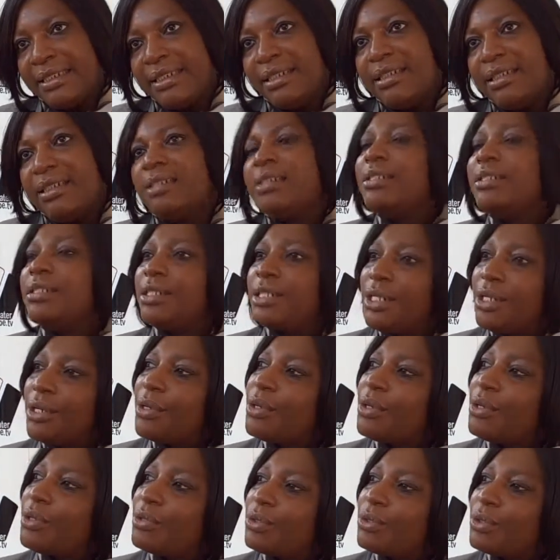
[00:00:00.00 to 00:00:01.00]
Okay. You
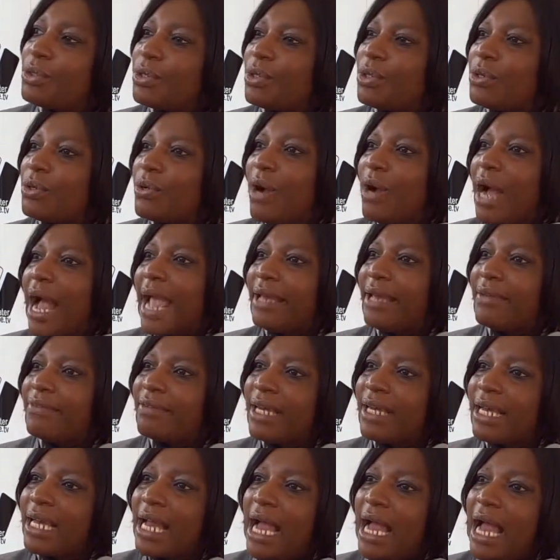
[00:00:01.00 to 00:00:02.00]
know, so I
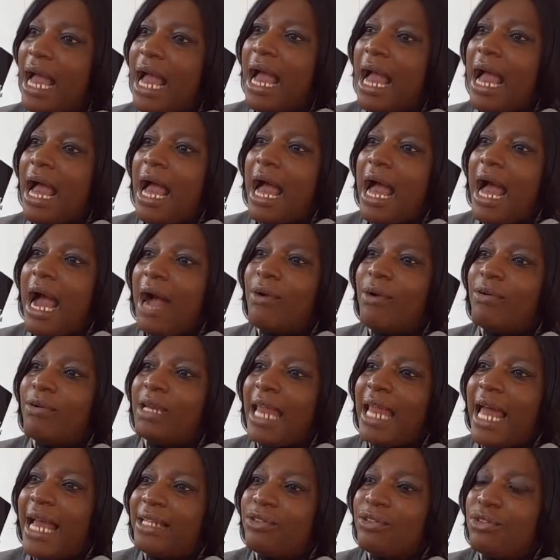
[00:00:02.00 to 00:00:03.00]
think I
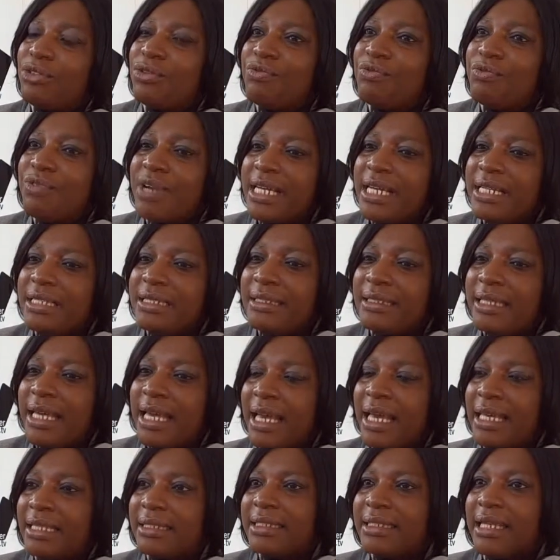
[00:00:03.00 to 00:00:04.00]
would like to raise
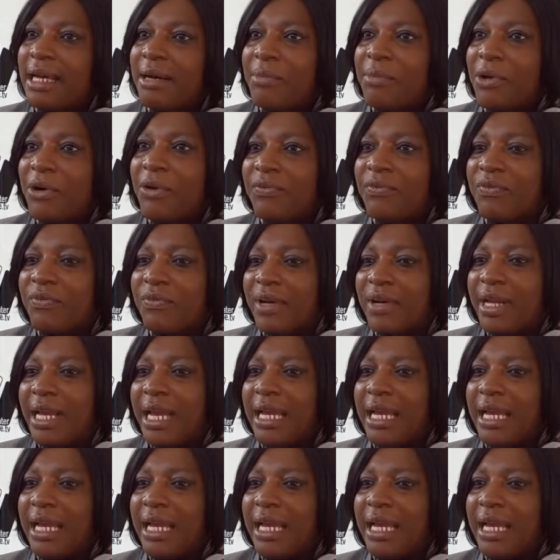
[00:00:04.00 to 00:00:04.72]
uh, some of.